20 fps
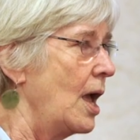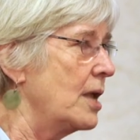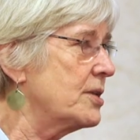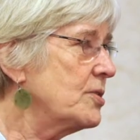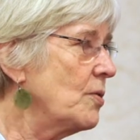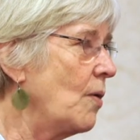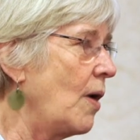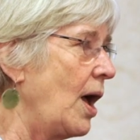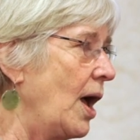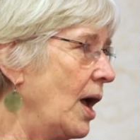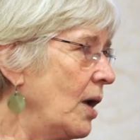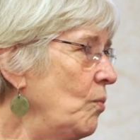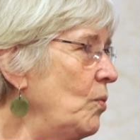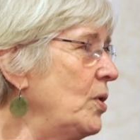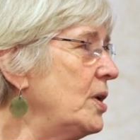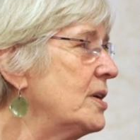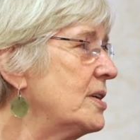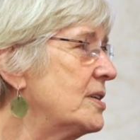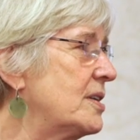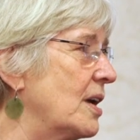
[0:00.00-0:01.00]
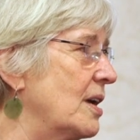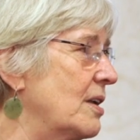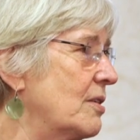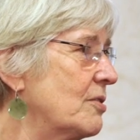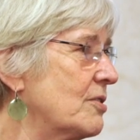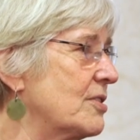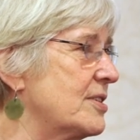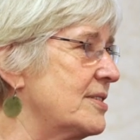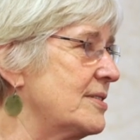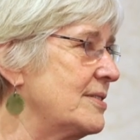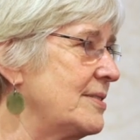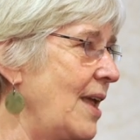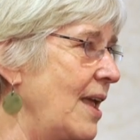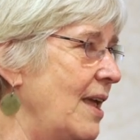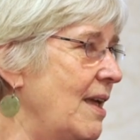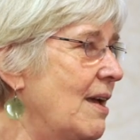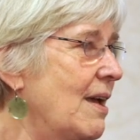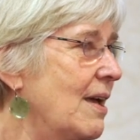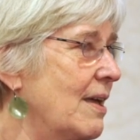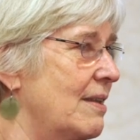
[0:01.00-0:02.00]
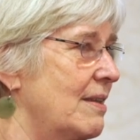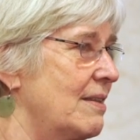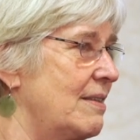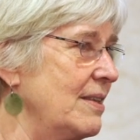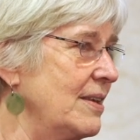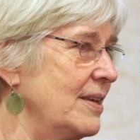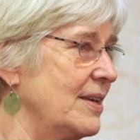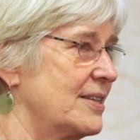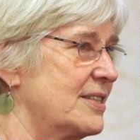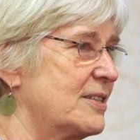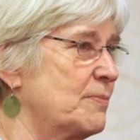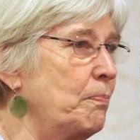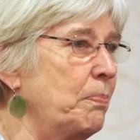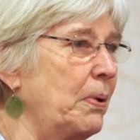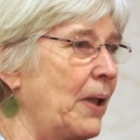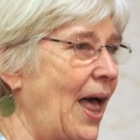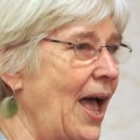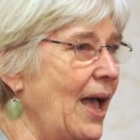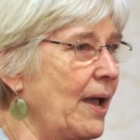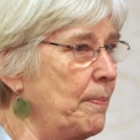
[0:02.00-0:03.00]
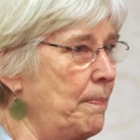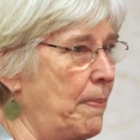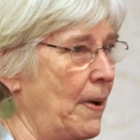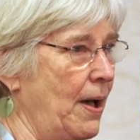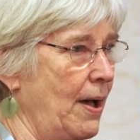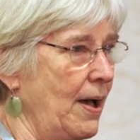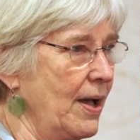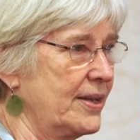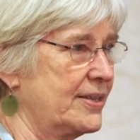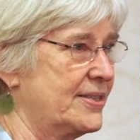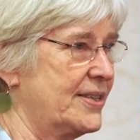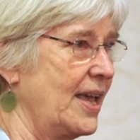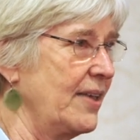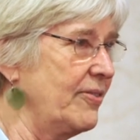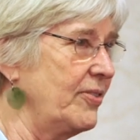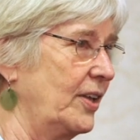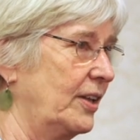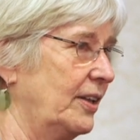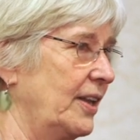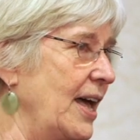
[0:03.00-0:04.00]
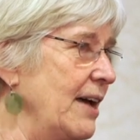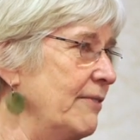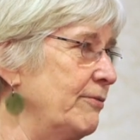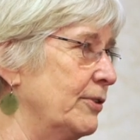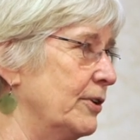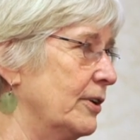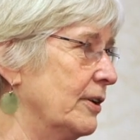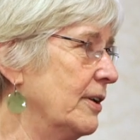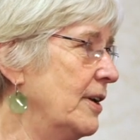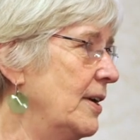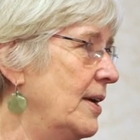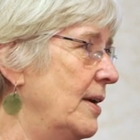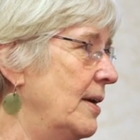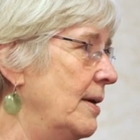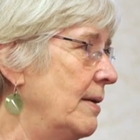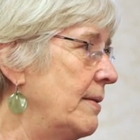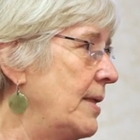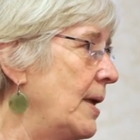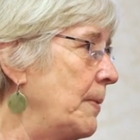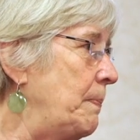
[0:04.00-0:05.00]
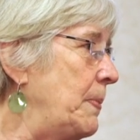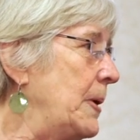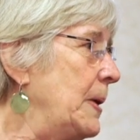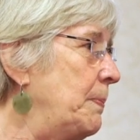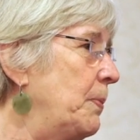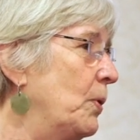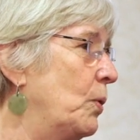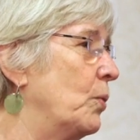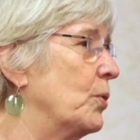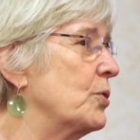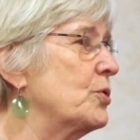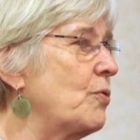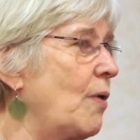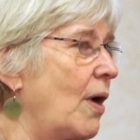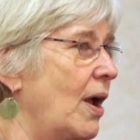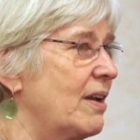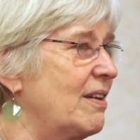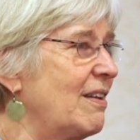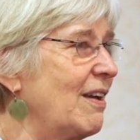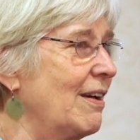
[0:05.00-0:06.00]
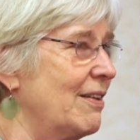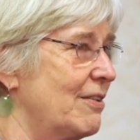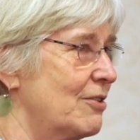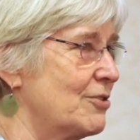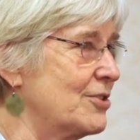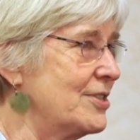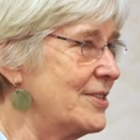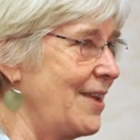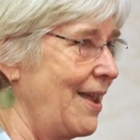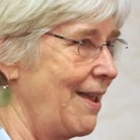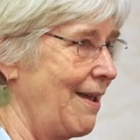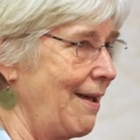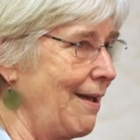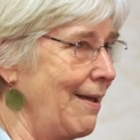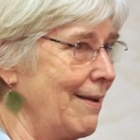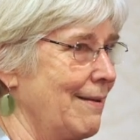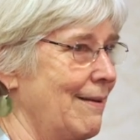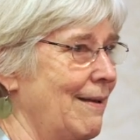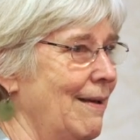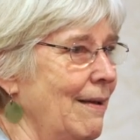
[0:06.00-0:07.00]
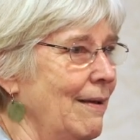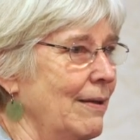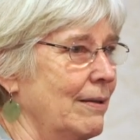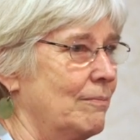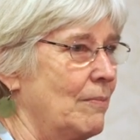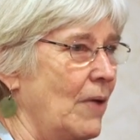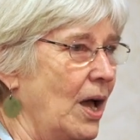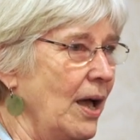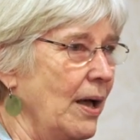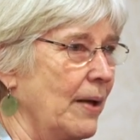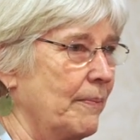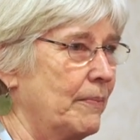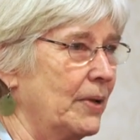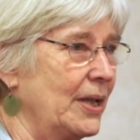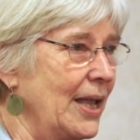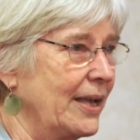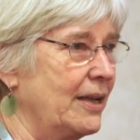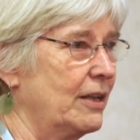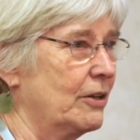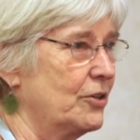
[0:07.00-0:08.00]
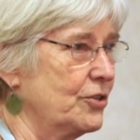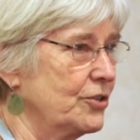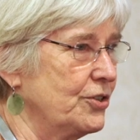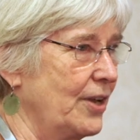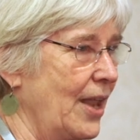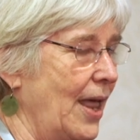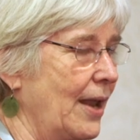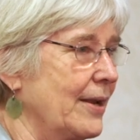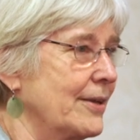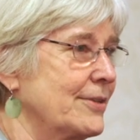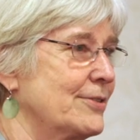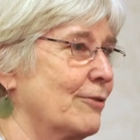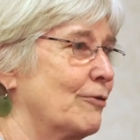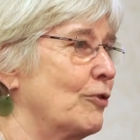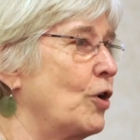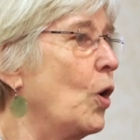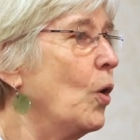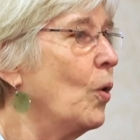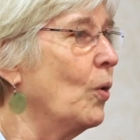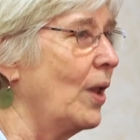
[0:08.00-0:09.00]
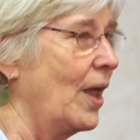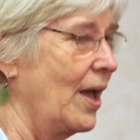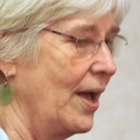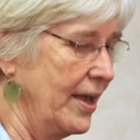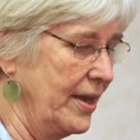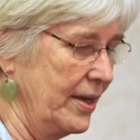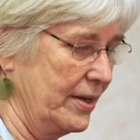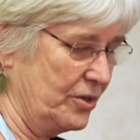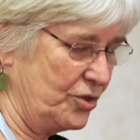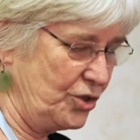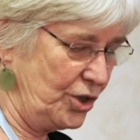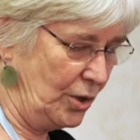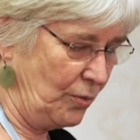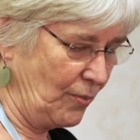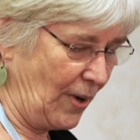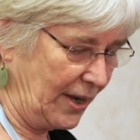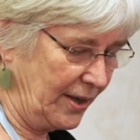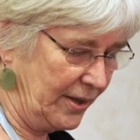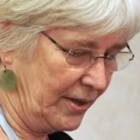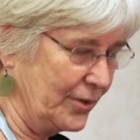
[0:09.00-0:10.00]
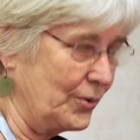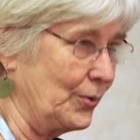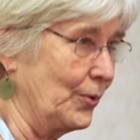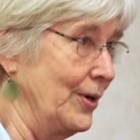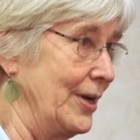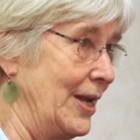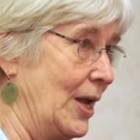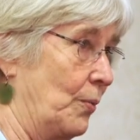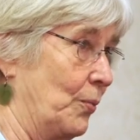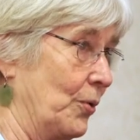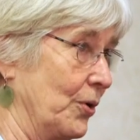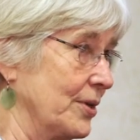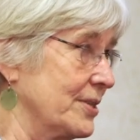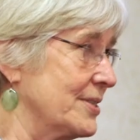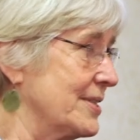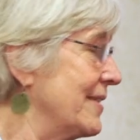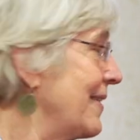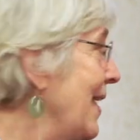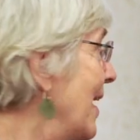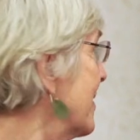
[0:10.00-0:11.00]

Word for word: And so I wanted to understand this black box at the level that people were trying to understand um, molecular genetics of coli and gene regulatory networks at